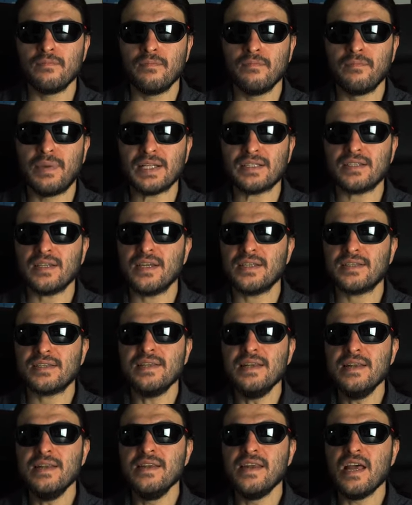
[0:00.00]
but it's
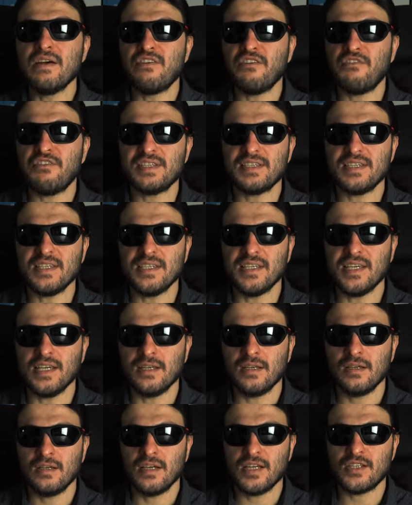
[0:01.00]
never
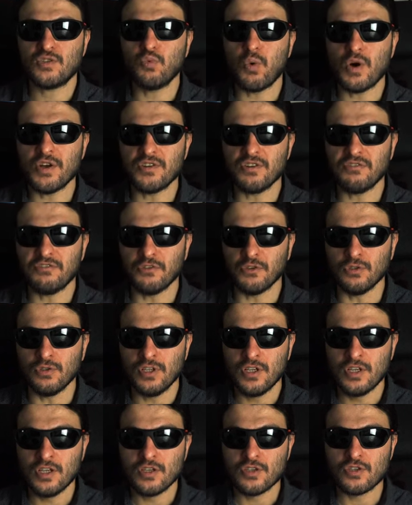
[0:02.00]
fatiguing. It's wonderful,
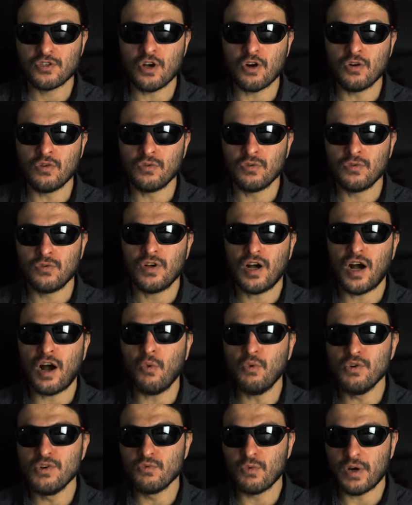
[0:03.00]
so I
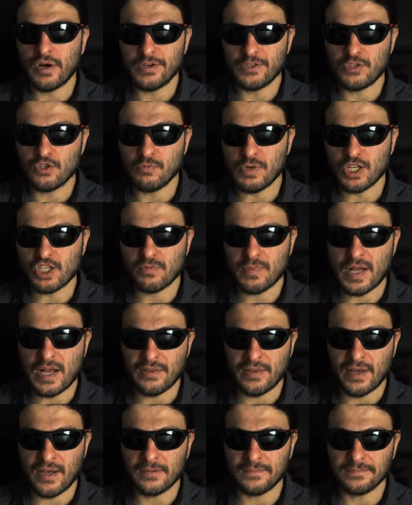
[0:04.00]
wouldn't worry too much
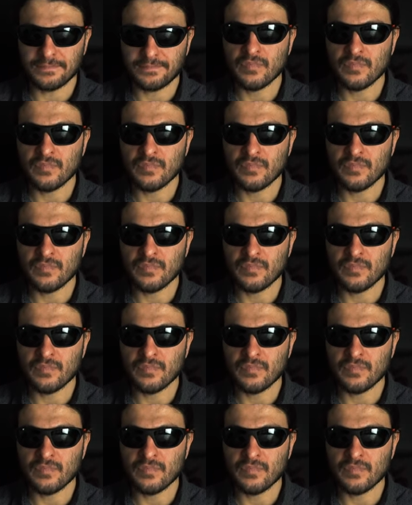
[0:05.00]
about that.